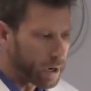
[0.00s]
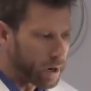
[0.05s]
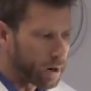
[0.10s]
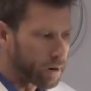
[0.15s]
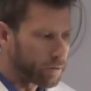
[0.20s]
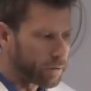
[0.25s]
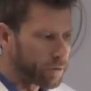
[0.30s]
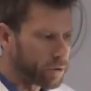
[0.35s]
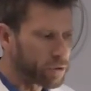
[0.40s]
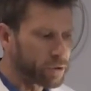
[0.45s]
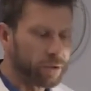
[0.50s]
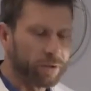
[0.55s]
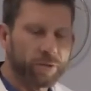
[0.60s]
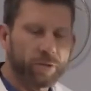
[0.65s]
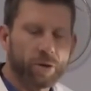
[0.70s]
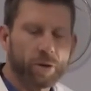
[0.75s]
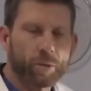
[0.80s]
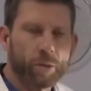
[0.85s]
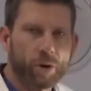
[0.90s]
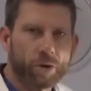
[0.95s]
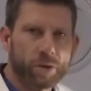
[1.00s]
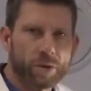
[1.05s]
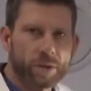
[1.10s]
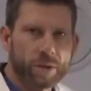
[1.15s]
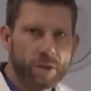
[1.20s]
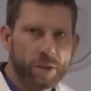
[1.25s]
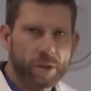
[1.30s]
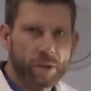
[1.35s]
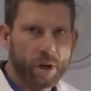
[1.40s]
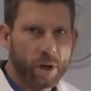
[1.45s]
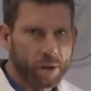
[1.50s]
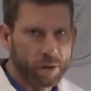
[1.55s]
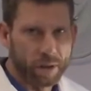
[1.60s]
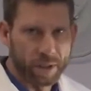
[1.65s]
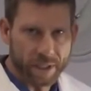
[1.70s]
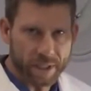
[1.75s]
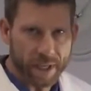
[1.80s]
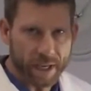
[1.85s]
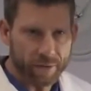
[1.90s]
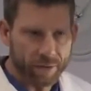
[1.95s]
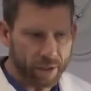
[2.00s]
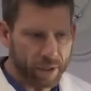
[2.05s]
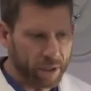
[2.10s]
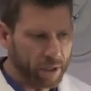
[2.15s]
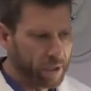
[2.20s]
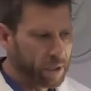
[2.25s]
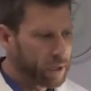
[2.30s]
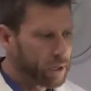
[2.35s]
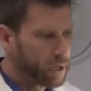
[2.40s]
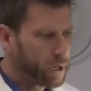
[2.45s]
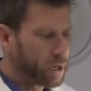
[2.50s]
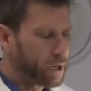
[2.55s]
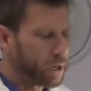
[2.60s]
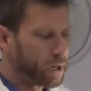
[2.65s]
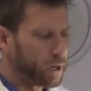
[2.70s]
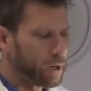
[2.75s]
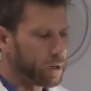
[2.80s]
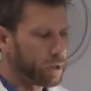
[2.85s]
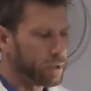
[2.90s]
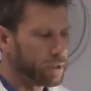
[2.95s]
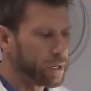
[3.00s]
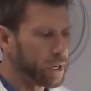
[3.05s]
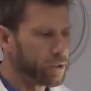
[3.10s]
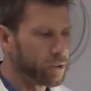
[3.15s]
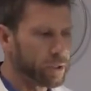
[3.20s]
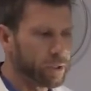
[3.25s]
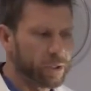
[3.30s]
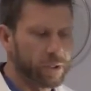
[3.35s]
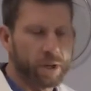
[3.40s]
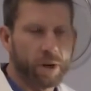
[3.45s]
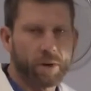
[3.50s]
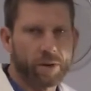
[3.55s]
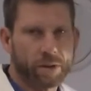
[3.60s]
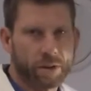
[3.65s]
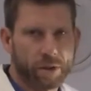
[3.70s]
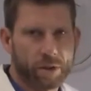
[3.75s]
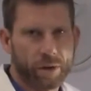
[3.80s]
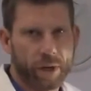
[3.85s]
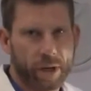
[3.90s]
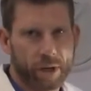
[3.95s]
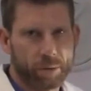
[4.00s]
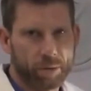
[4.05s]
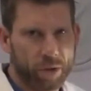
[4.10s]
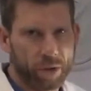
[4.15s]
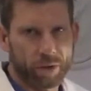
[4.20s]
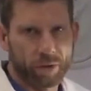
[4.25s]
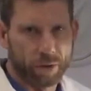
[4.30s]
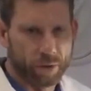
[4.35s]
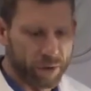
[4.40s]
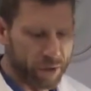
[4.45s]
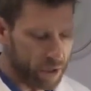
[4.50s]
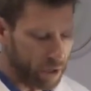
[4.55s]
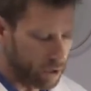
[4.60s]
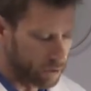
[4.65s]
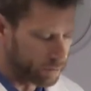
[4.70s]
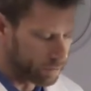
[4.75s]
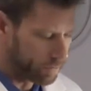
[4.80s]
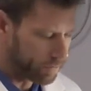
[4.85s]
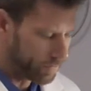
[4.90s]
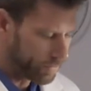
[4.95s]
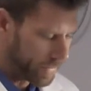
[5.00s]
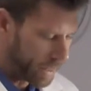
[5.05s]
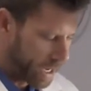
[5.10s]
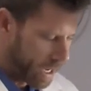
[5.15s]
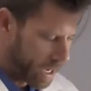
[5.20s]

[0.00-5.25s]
our first and foremost, other than safety, intentions is always to create a beautiful result.